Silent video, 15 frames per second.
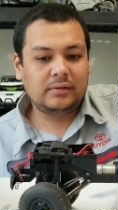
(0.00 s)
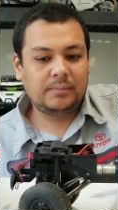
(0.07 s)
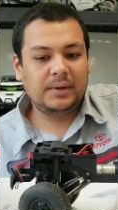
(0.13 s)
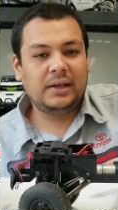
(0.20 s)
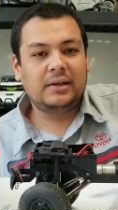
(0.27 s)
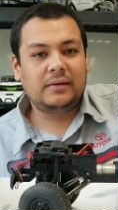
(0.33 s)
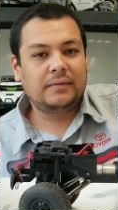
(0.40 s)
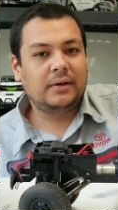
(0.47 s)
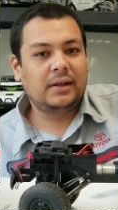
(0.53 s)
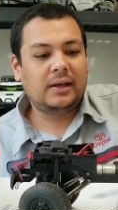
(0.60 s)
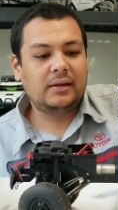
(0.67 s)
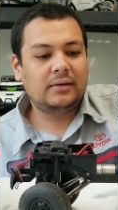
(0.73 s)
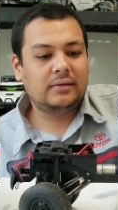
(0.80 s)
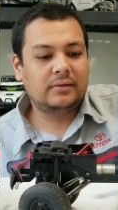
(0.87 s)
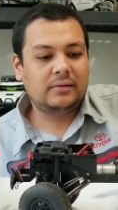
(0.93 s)
Big enough for
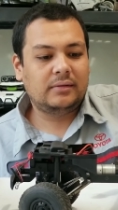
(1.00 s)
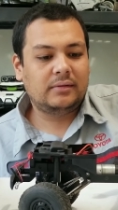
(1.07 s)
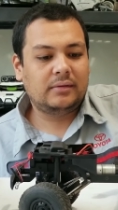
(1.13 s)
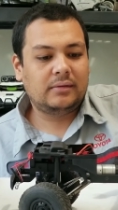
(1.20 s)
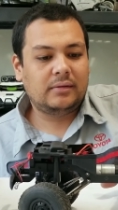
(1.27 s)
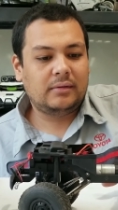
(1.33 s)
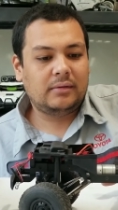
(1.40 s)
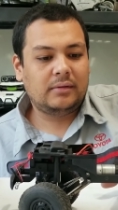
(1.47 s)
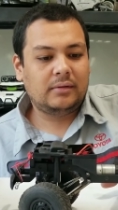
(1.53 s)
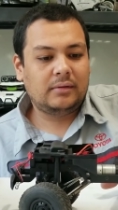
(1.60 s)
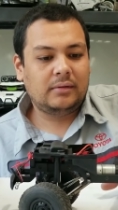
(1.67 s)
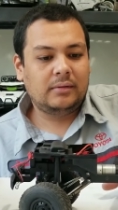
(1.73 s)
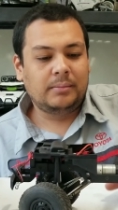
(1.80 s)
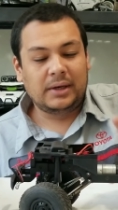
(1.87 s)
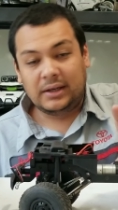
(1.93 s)
that,
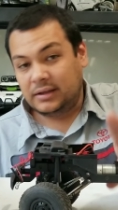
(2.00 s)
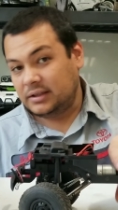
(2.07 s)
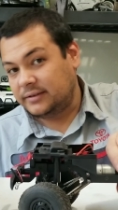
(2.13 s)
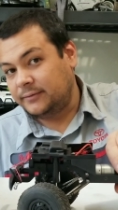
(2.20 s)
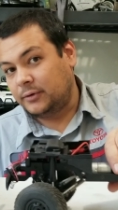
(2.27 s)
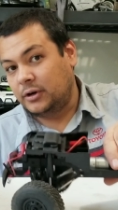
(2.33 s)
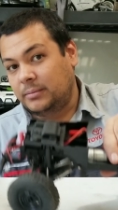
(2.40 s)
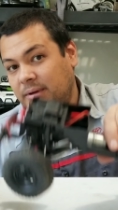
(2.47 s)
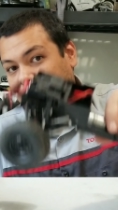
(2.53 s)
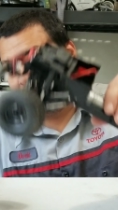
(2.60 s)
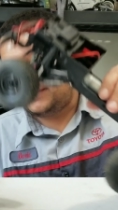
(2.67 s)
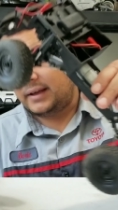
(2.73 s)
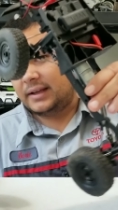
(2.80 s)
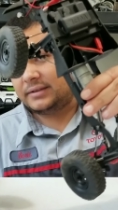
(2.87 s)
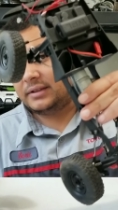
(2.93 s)
but in this form, not
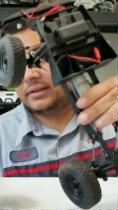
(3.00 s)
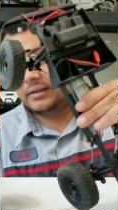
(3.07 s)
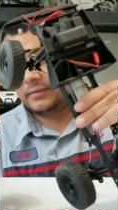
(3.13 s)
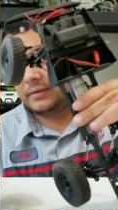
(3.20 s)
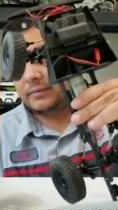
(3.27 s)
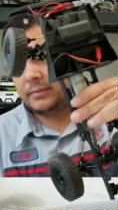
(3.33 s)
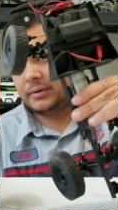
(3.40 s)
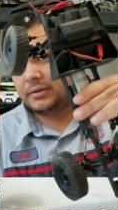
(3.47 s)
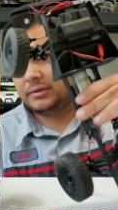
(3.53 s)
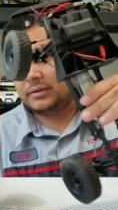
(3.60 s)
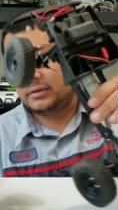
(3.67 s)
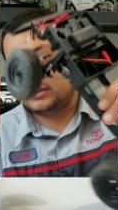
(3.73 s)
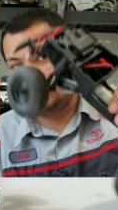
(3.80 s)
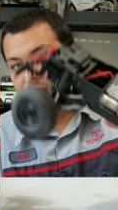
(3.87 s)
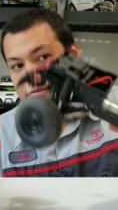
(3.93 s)
fast enough, unfortunately.